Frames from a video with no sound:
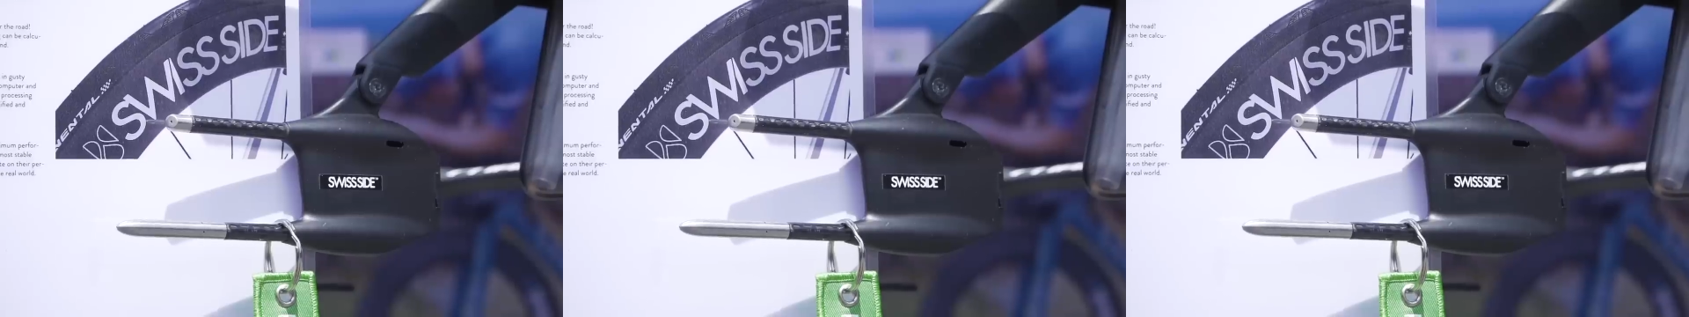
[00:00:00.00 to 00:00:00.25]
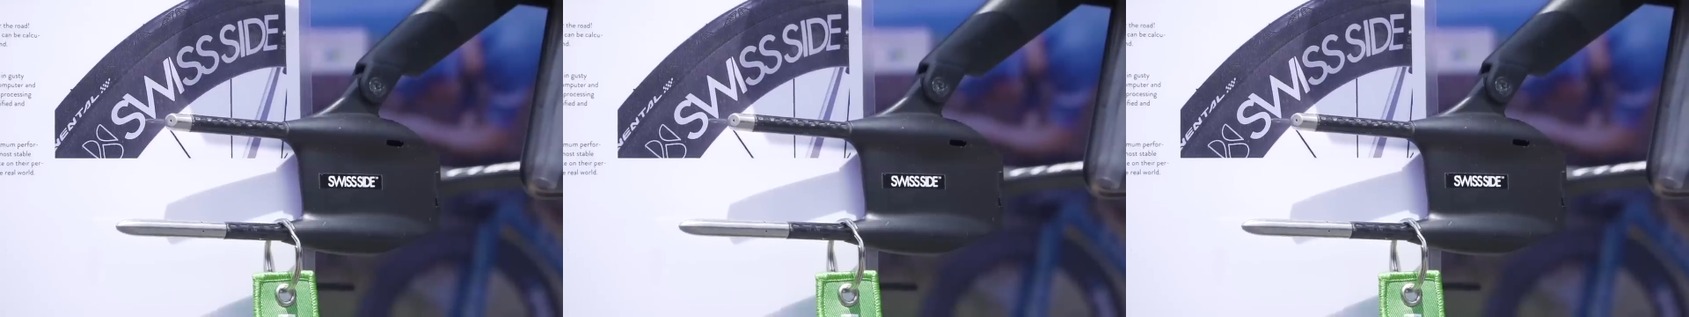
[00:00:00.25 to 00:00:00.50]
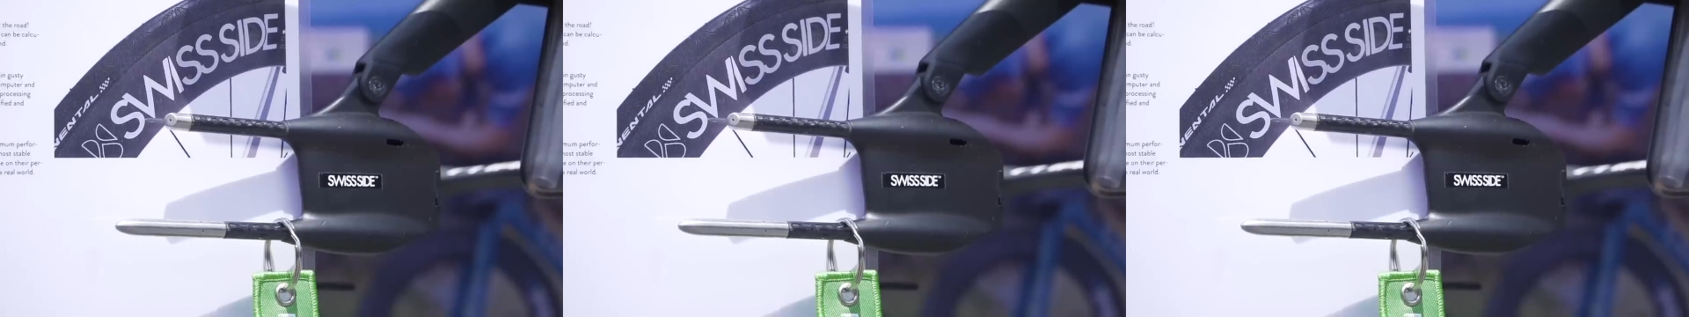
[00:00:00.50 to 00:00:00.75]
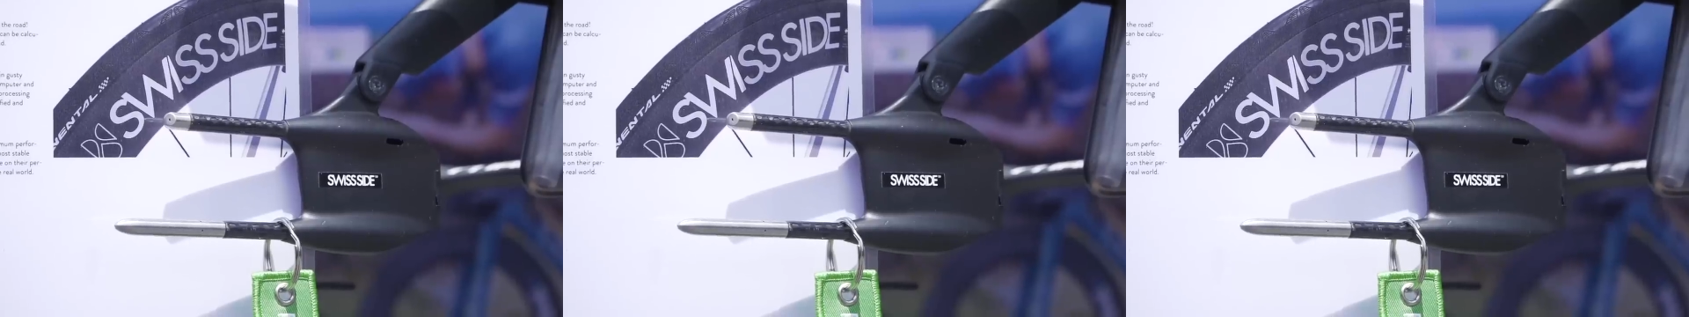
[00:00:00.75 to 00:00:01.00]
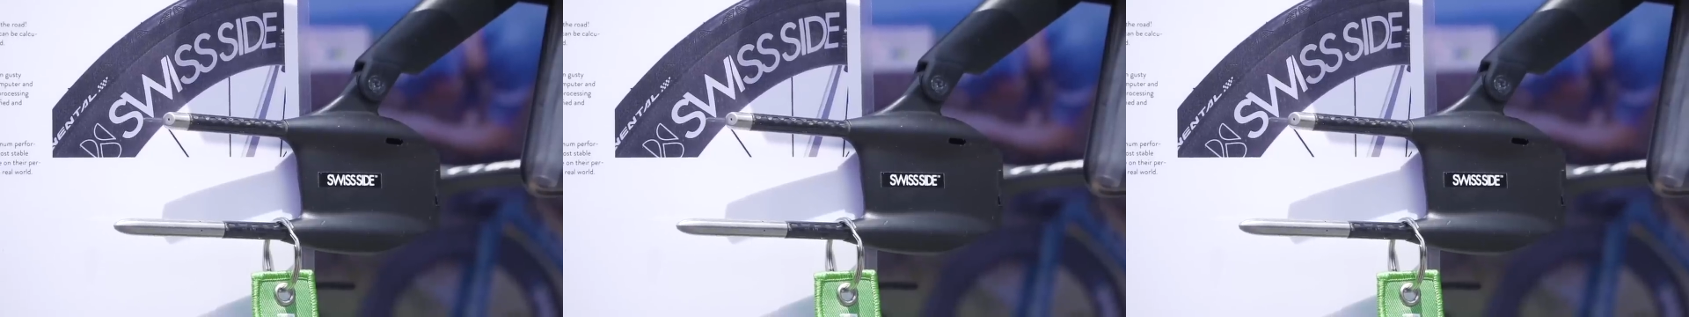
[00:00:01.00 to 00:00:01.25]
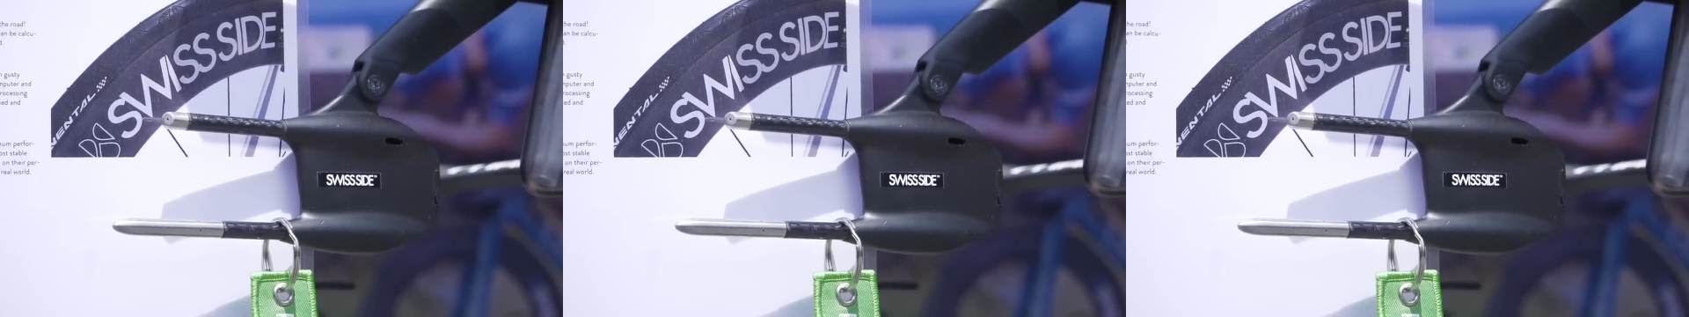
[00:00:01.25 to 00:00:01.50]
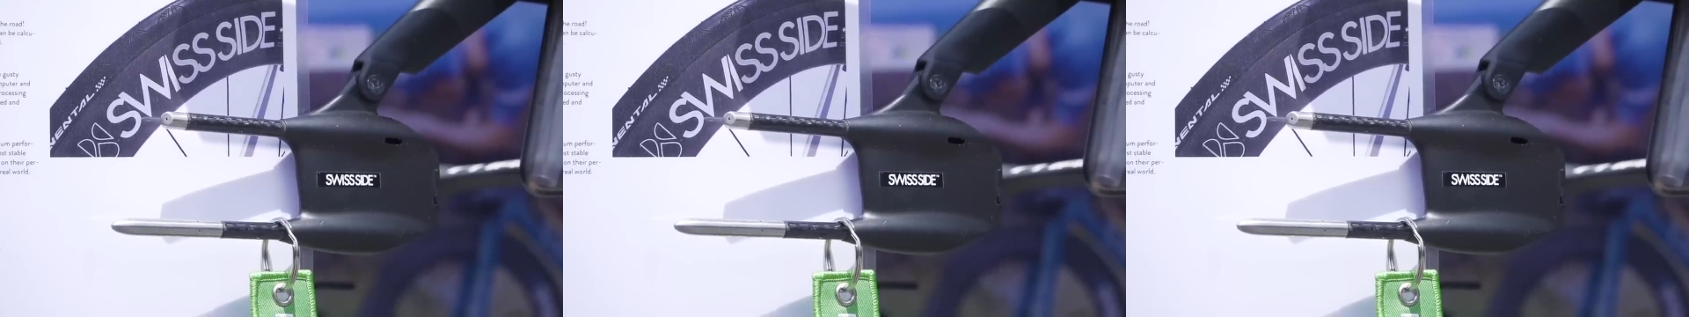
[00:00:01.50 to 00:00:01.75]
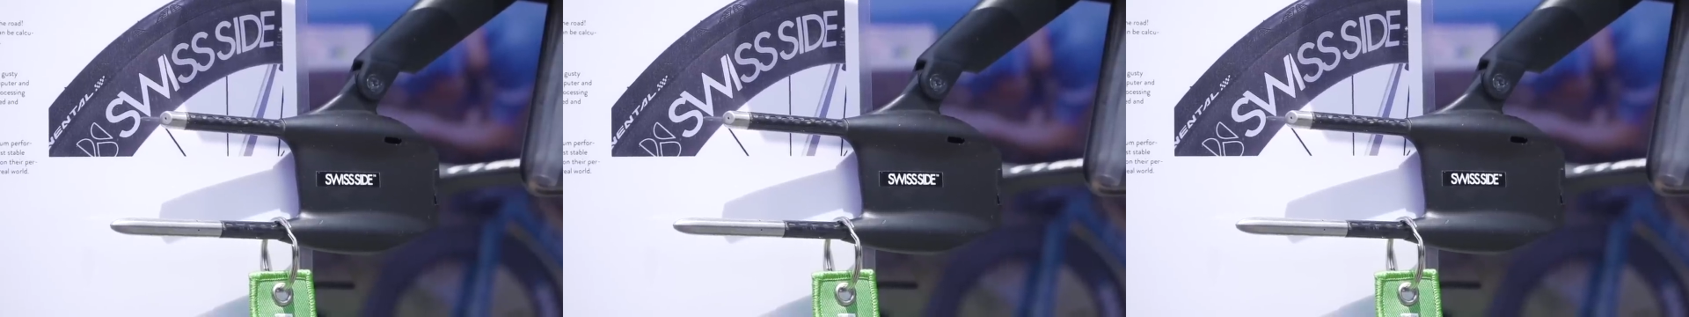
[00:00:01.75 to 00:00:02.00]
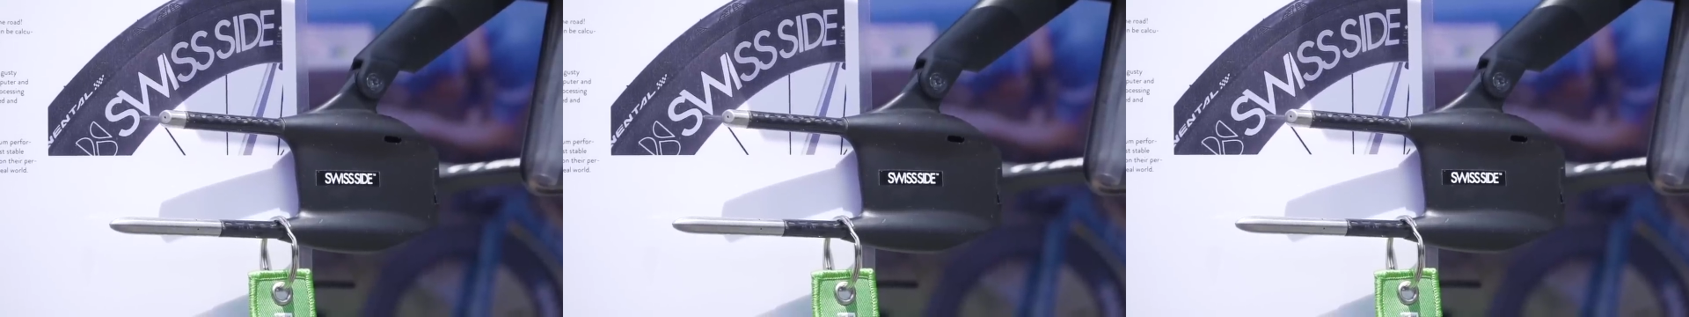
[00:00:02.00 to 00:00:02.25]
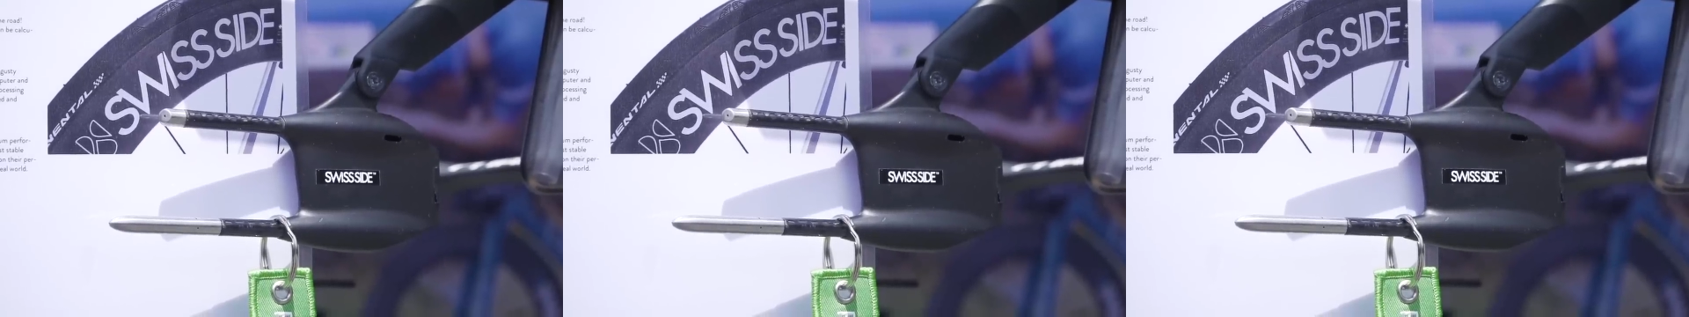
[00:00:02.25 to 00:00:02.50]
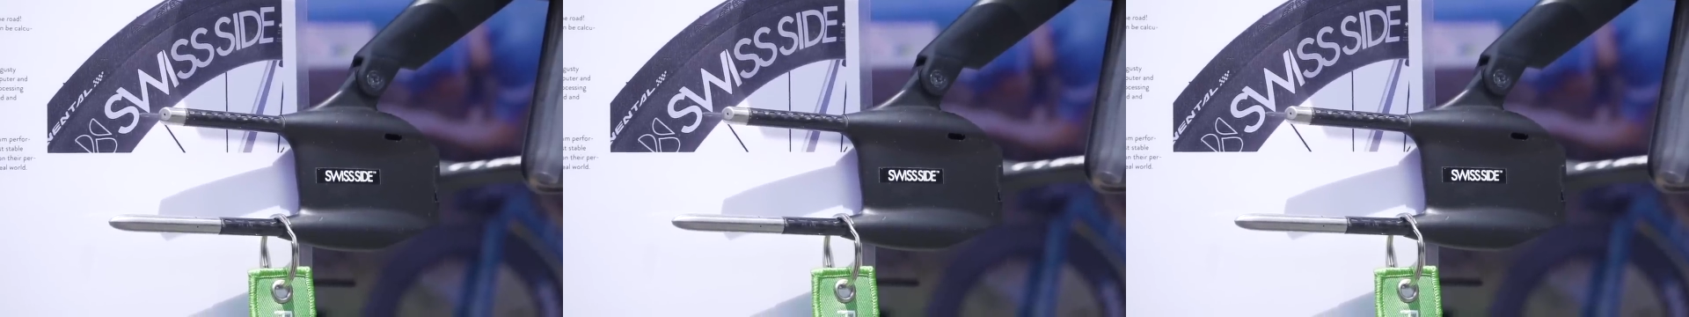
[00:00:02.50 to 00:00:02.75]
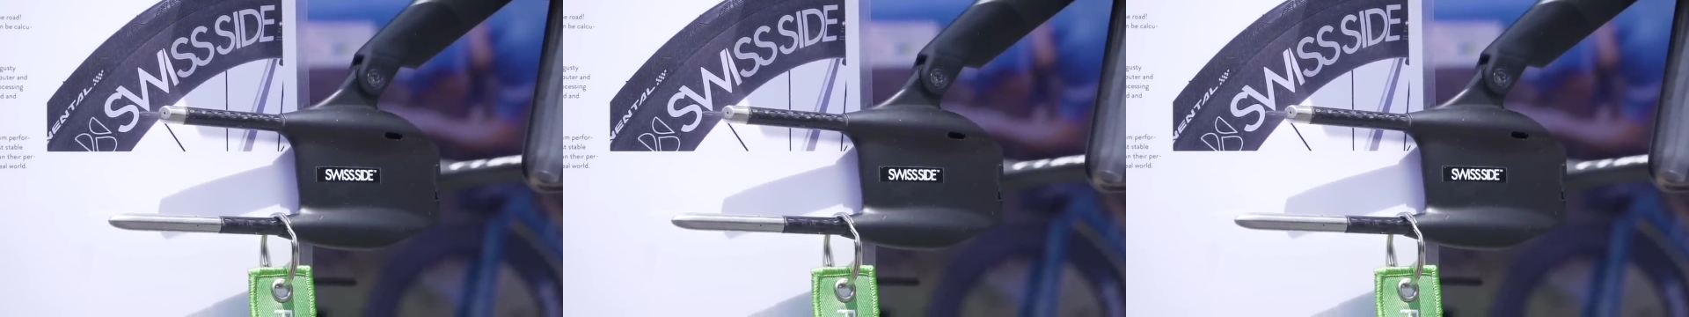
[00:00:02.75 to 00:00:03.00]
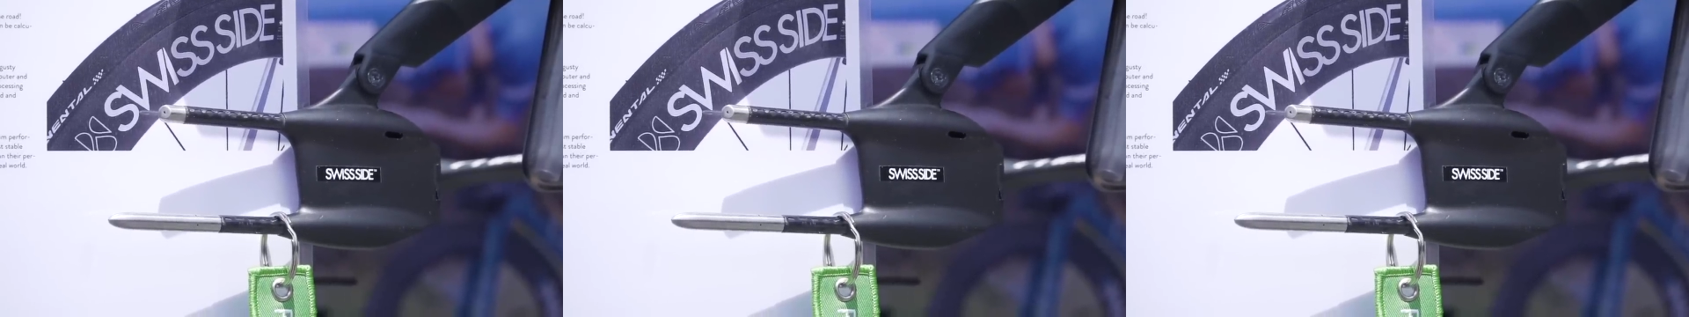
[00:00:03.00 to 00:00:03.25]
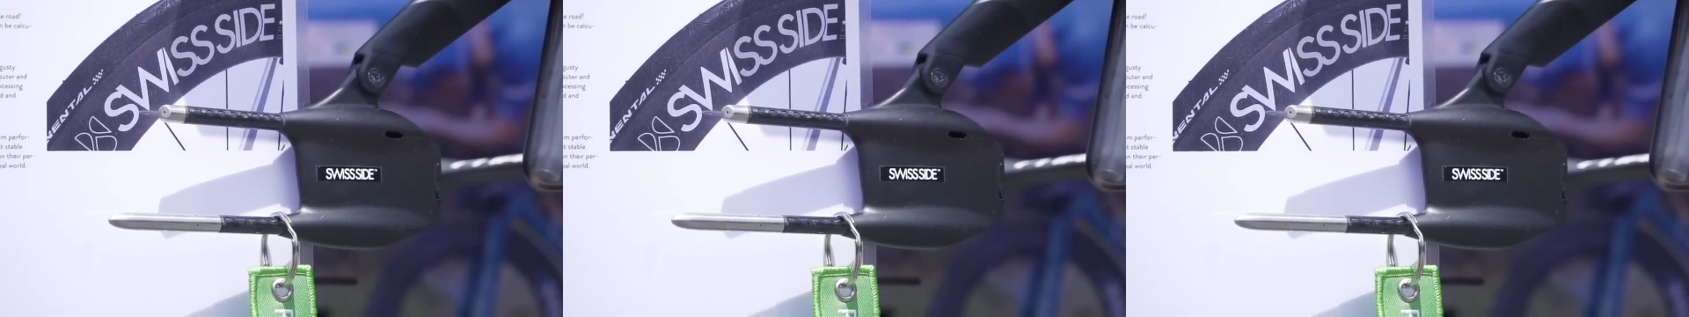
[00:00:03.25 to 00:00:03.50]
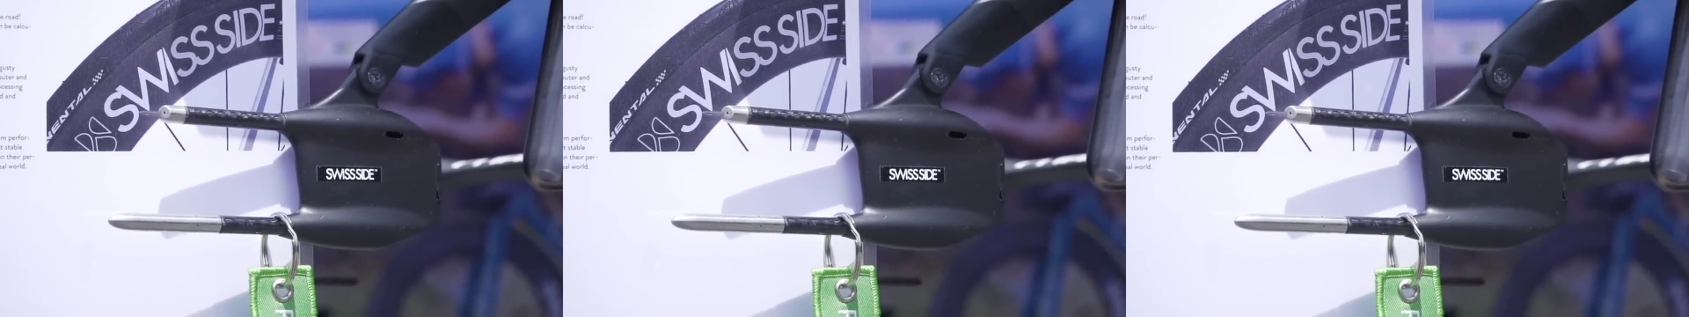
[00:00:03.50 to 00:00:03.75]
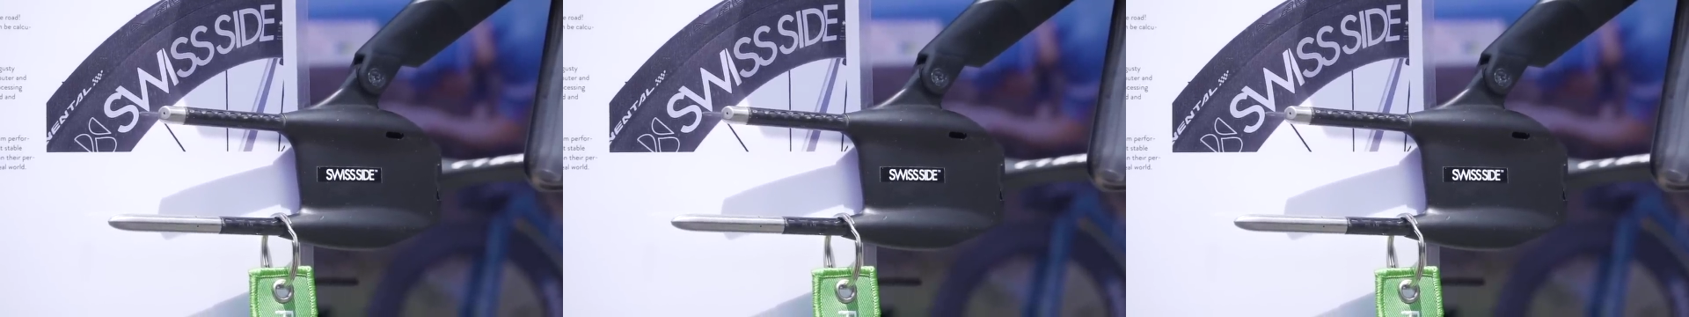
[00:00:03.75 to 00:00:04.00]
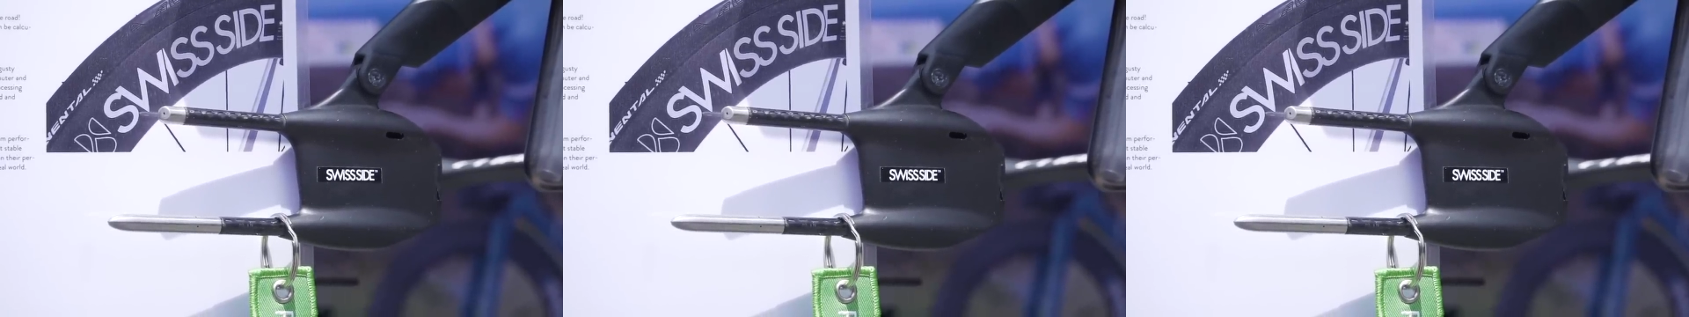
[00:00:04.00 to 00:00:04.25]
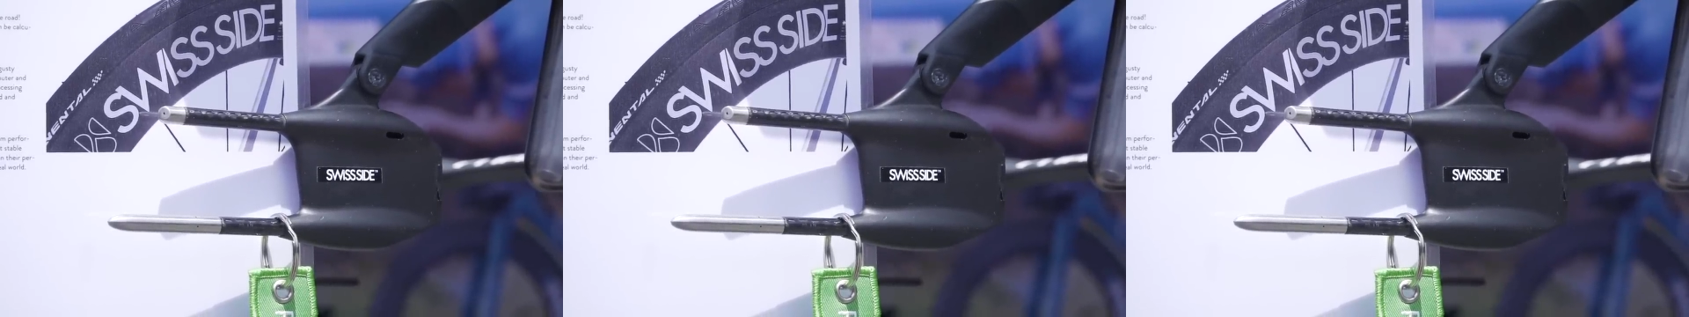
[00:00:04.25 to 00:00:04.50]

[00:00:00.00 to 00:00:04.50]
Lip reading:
Nobody's mouth can be seen.